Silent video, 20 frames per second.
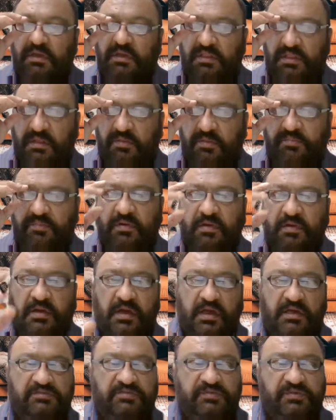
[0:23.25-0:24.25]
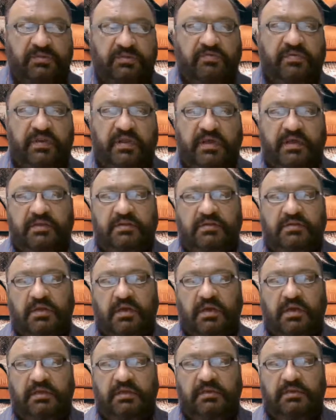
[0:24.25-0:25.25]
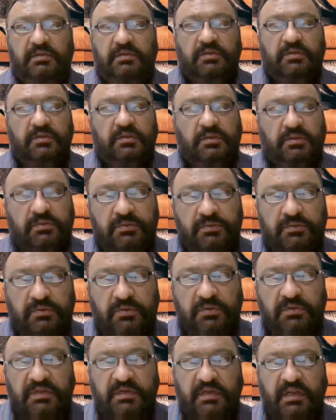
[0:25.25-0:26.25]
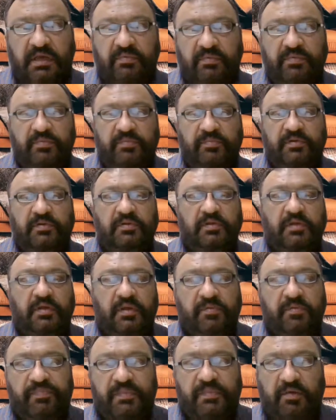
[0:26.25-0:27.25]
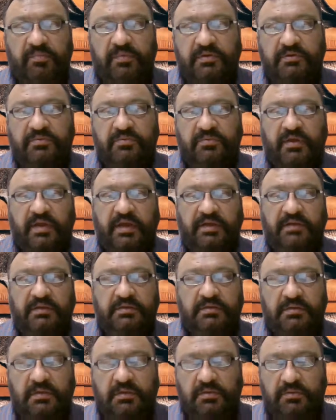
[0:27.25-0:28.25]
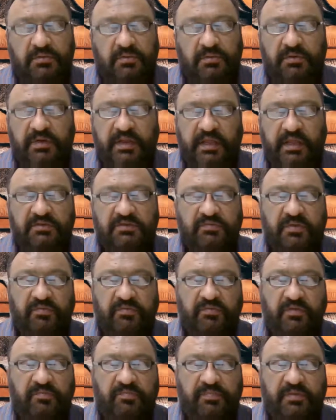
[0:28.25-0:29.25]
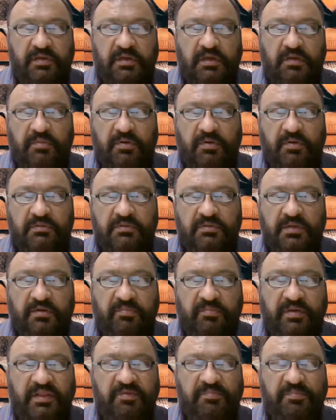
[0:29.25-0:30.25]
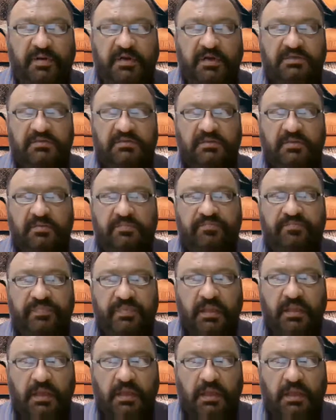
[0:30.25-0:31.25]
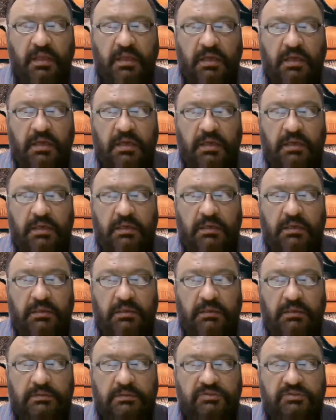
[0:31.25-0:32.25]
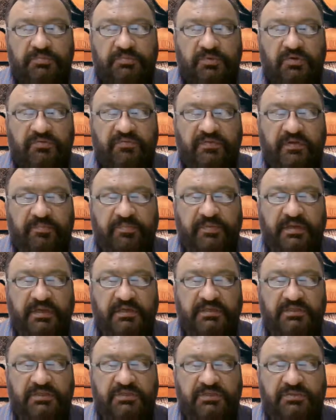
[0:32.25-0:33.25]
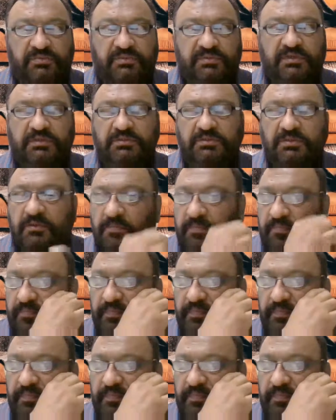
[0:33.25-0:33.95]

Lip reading: In the last video, when I told that I will be able to write, the next one will be about the remaining parts of the support for PhD students.